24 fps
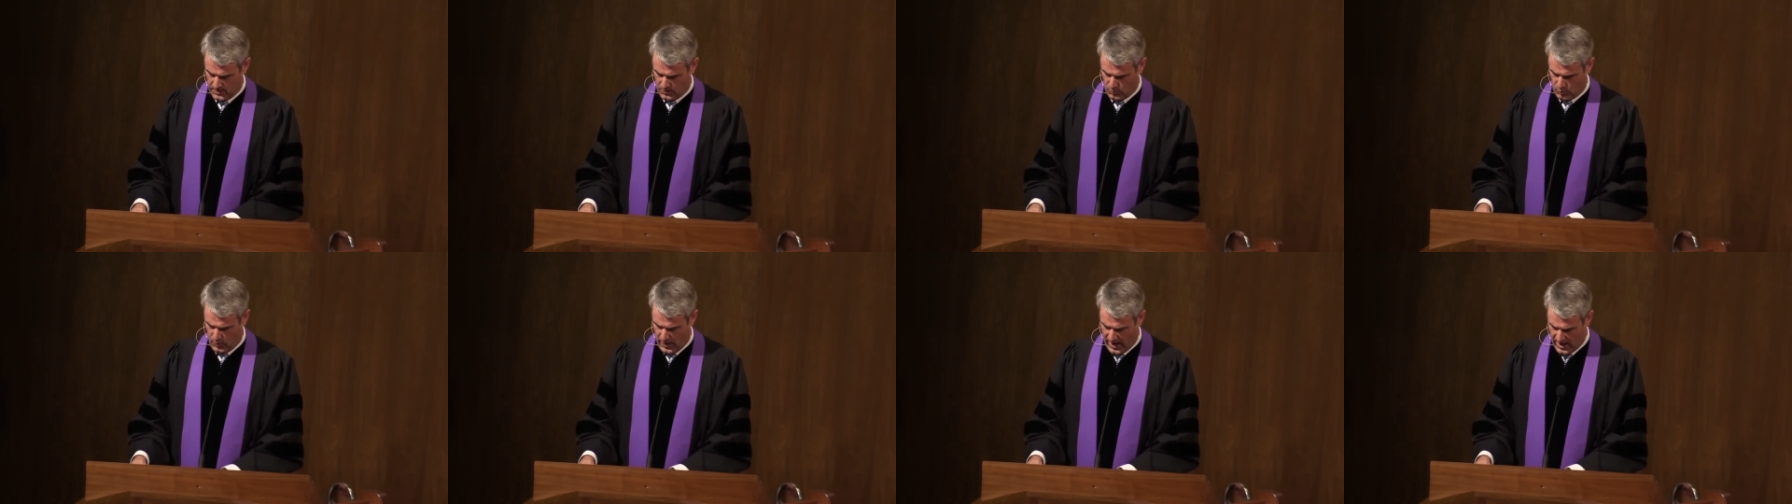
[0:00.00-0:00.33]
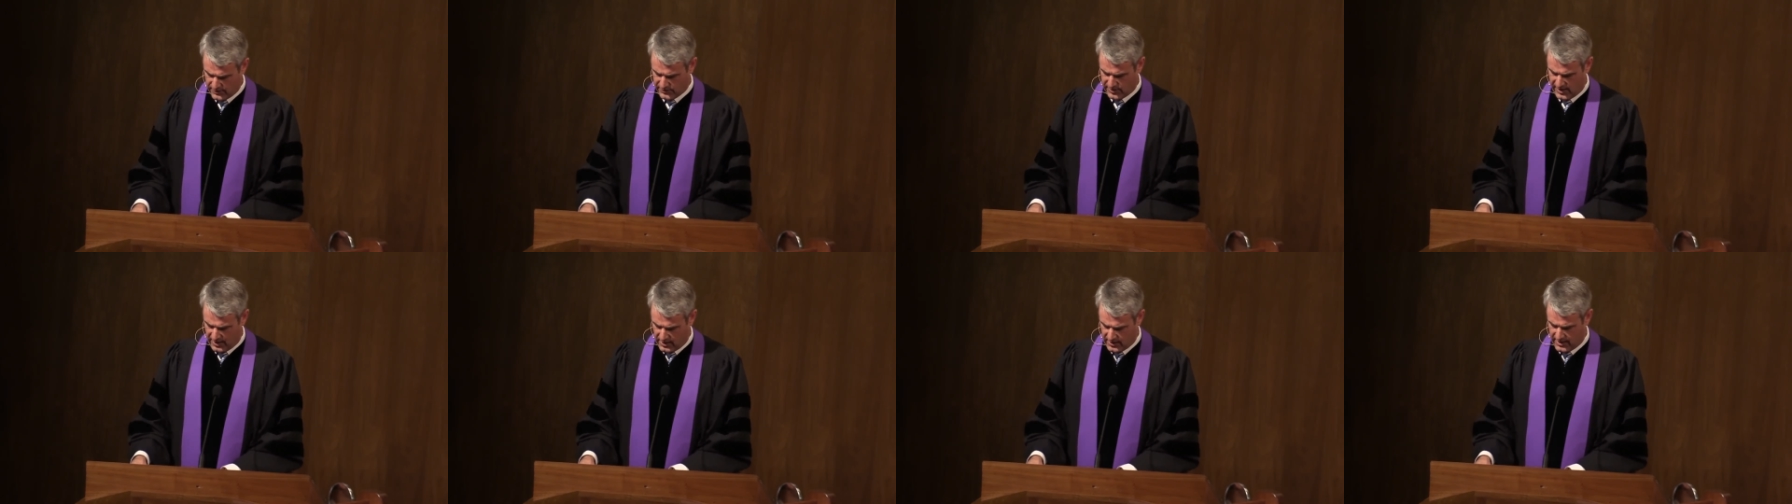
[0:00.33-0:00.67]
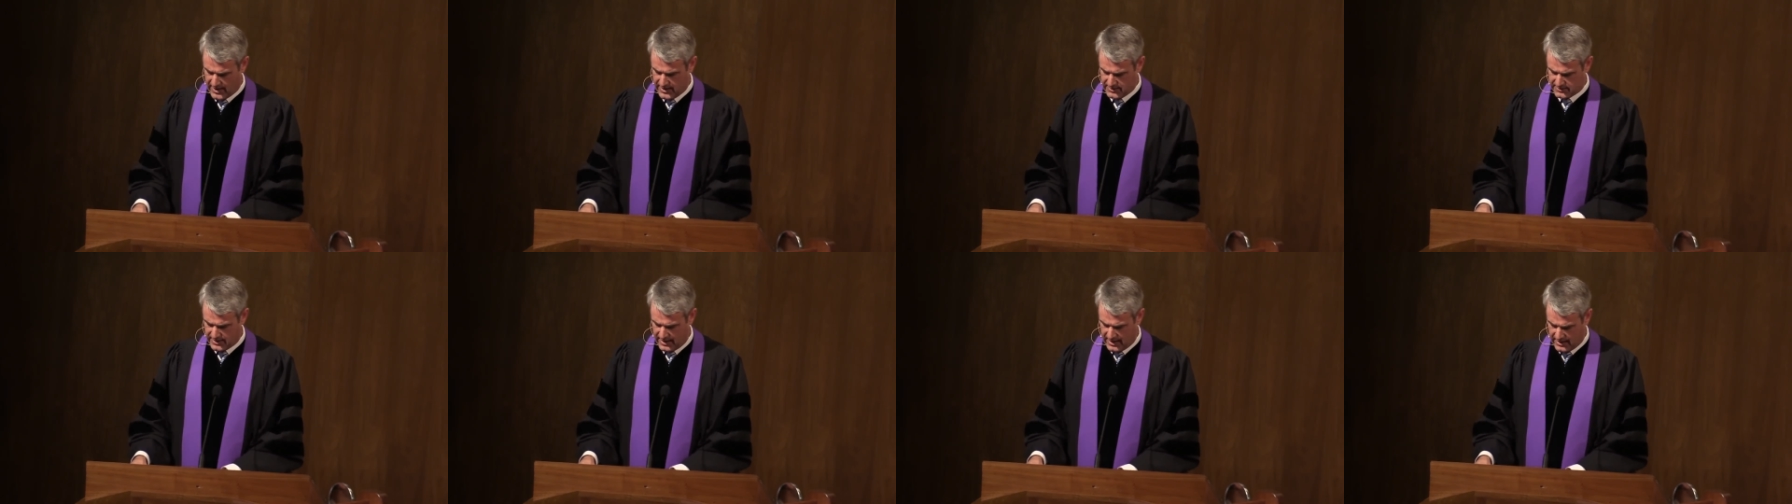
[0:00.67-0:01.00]
Where there
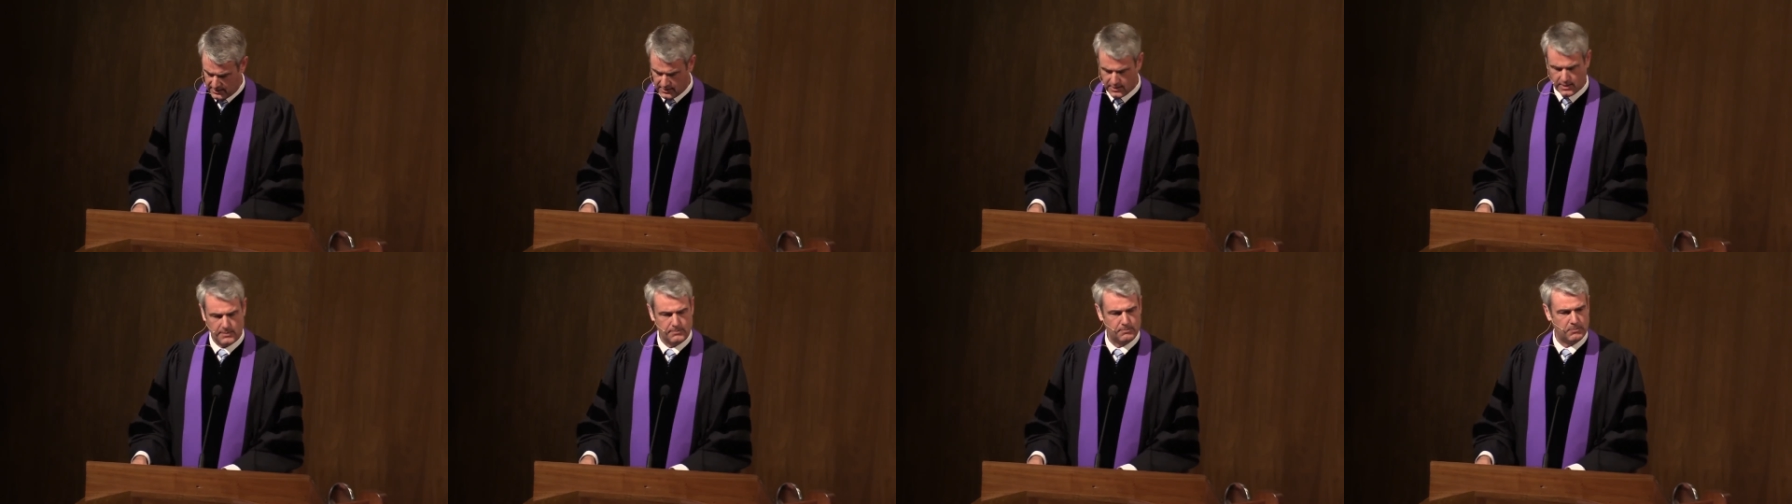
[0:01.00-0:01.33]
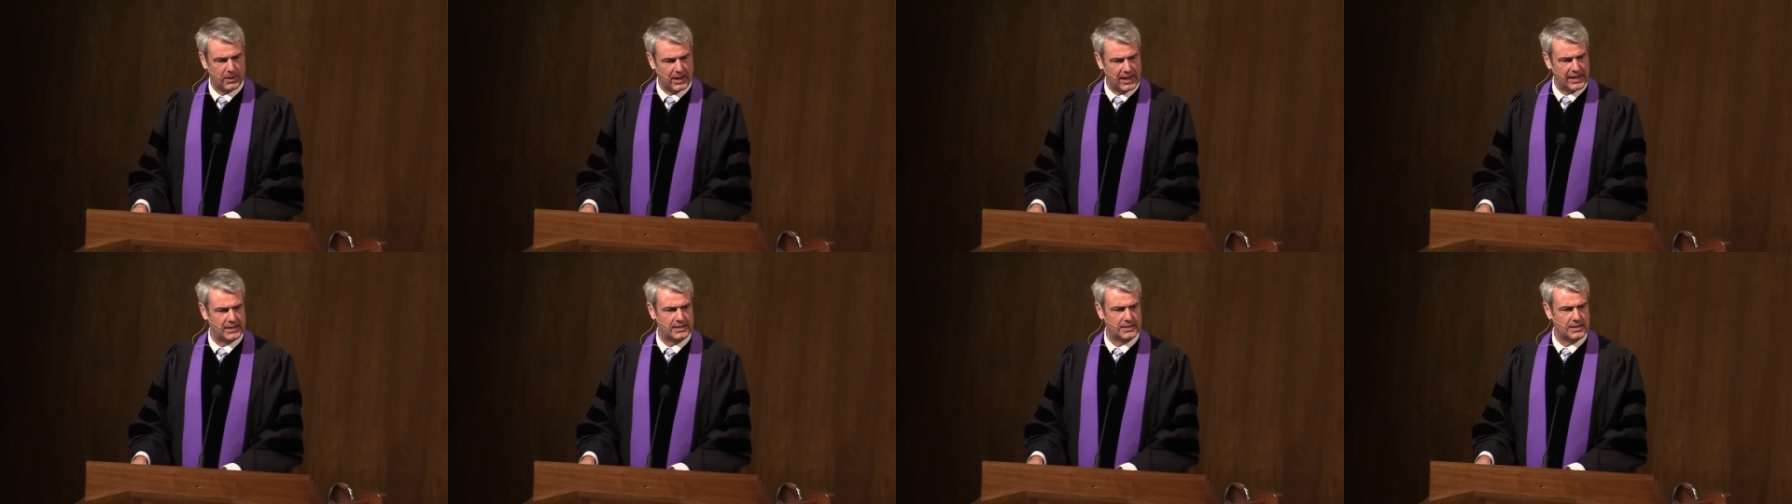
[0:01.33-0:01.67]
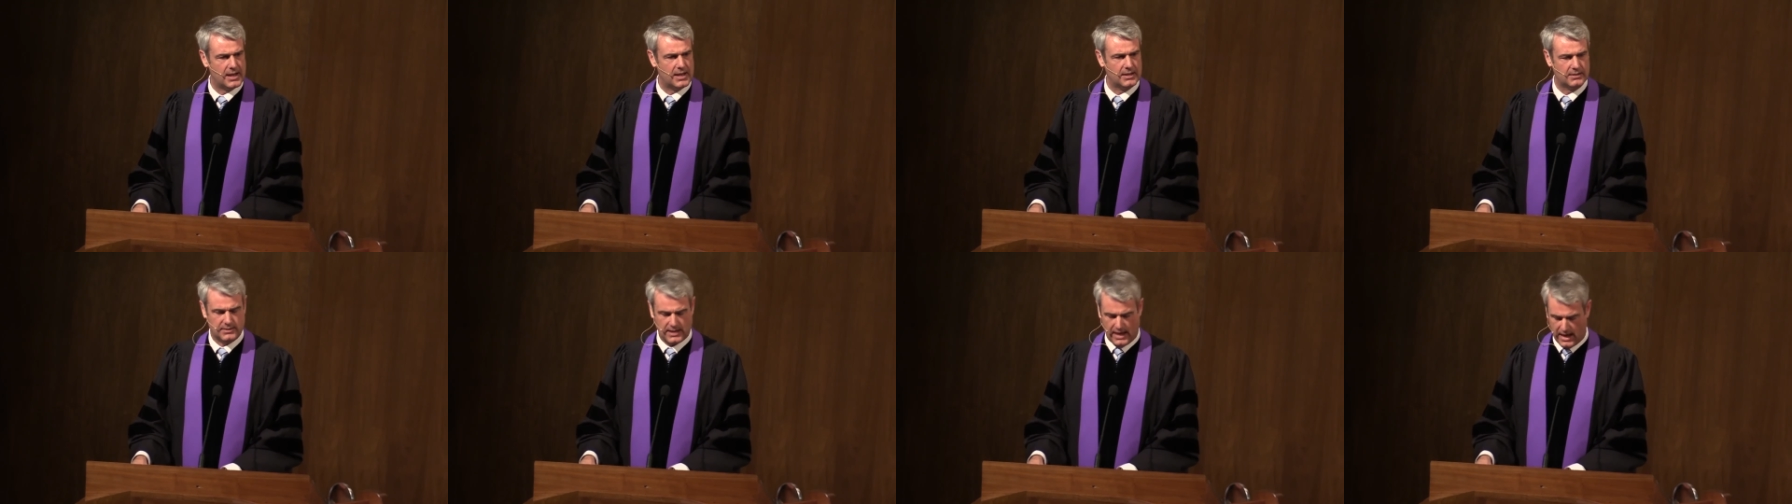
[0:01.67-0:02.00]
is
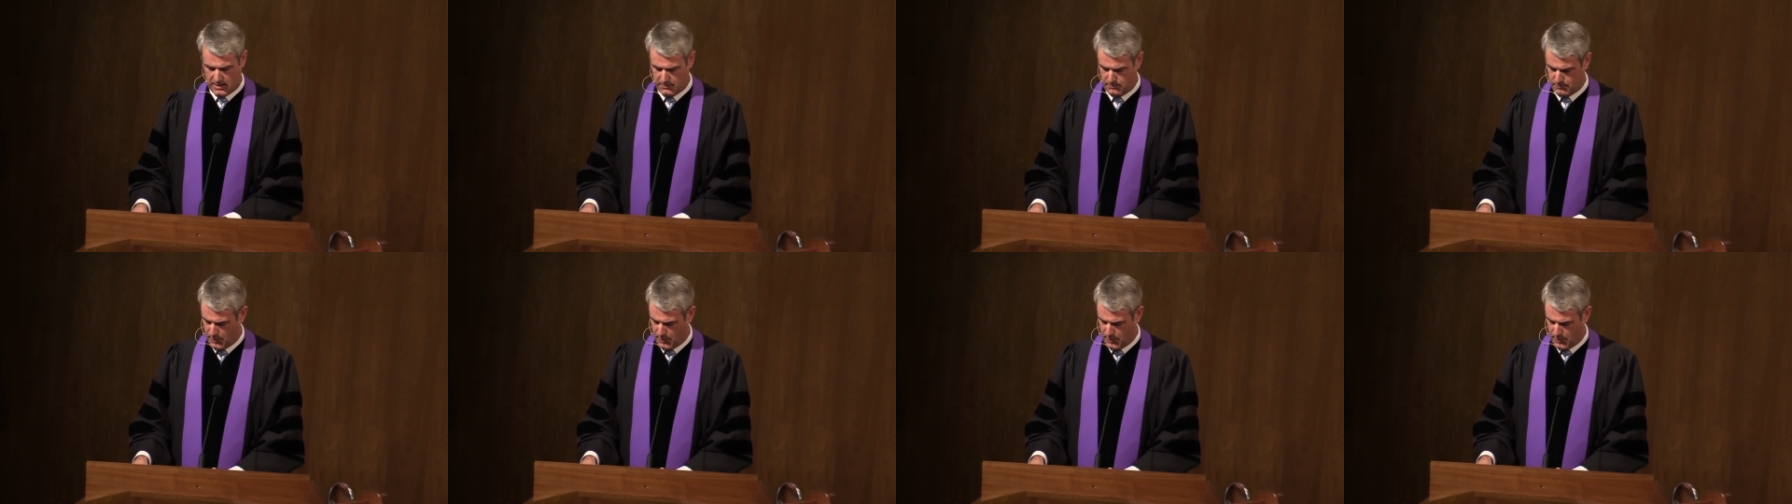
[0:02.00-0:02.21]
incompleteness and